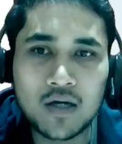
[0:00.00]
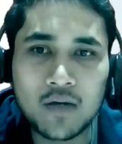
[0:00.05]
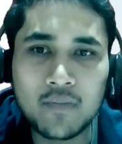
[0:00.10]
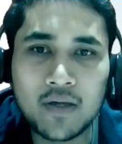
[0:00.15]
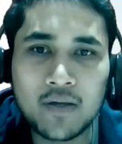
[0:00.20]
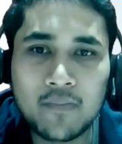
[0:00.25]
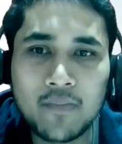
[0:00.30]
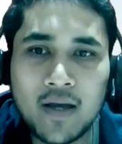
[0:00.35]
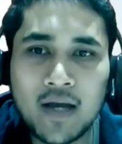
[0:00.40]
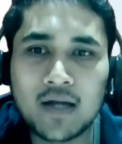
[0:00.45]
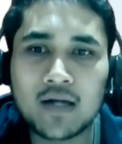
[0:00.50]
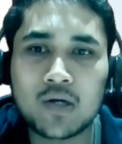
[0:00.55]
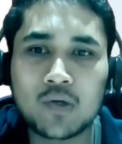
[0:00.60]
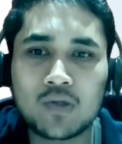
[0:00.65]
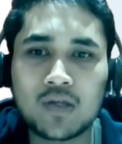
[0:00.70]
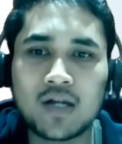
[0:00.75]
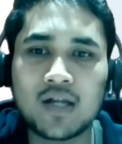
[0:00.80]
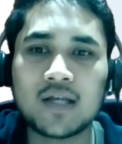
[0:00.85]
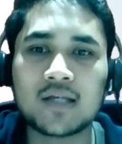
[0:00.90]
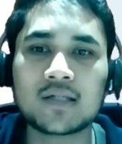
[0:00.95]
coming back to
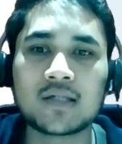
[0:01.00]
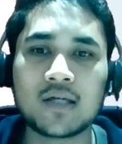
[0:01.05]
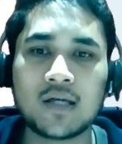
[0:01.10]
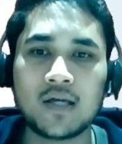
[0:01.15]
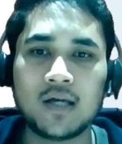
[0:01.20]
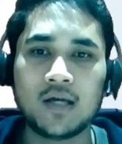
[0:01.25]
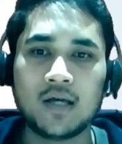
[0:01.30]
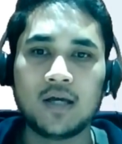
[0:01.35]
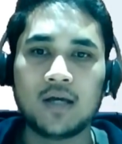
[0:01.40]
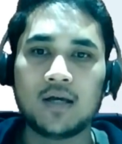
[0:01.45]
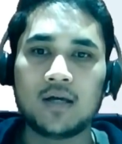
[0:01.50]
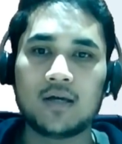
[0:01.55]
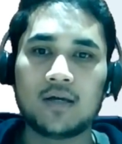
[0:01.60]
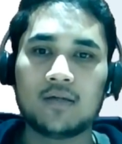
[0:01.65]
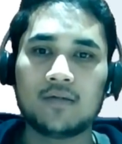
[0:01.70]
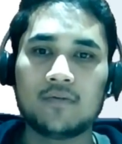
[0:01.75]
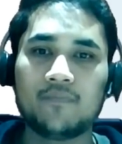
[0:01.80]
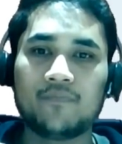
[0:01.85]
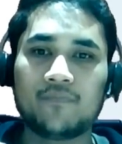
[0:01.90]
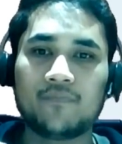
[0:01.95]
the list,
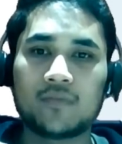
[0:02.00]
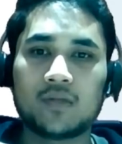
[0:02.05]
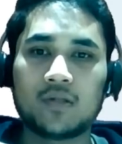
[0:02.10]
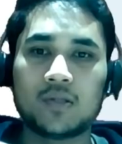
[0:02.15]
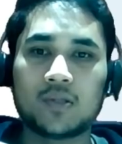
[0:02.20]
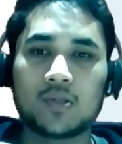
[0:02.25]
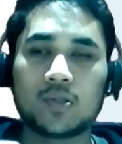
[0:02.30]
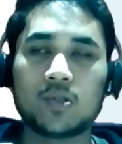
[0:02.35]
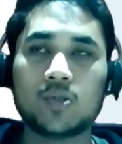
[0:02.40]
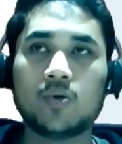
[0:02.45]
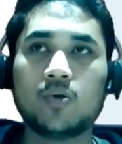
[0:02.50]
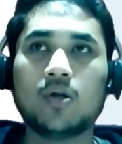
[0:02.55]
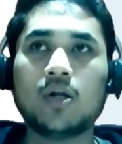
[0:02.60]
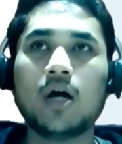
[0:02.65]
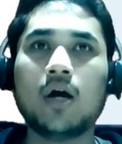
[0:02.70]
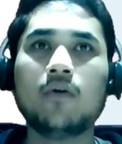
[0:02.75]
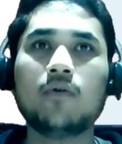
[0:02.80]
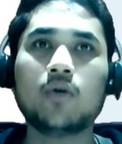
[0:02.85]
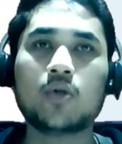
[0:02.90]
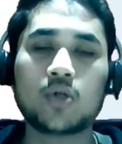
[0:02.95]
so
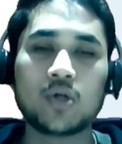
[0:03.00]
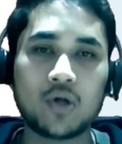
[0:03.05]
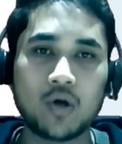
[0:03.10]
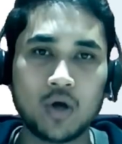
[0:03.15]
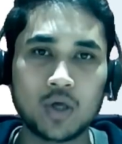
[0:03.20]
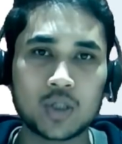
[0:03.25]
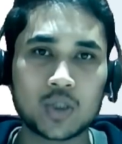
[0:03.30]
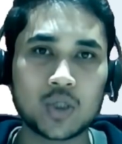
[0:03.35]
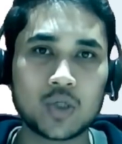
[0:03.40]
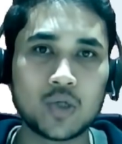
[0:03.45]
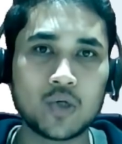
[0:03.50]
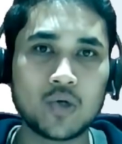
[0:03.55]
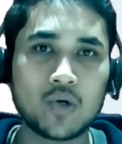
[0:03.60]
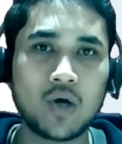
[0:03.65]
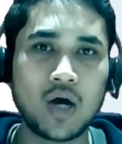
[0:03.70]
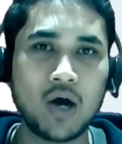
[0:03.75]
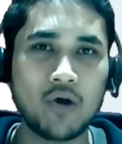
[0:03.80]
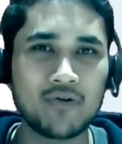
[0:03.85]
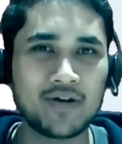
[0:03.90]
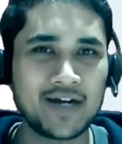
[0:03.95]
now you should also know
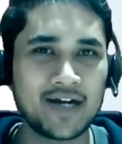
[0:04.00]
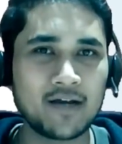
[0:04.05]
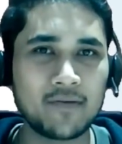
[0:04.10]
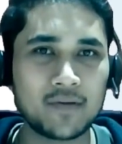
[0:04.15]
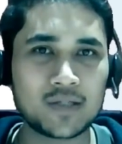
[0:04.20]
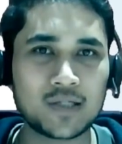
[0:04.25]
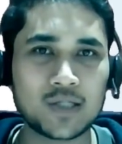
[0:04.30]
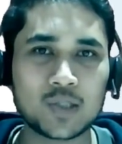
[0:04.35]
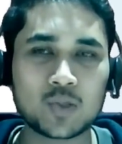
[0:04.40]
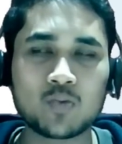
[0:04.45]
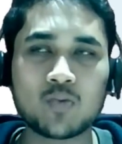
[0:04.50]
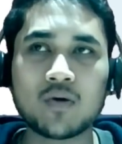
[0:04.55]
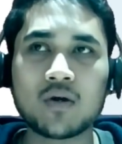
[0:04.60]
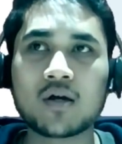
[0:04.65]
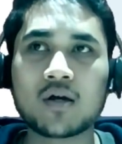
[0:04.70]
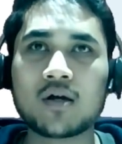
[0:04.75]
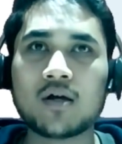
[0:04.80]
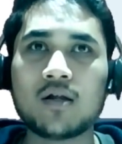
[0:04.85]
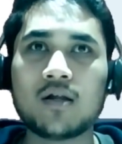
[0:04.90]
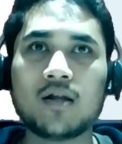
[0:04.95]
how databases
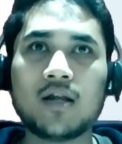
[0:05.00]
work.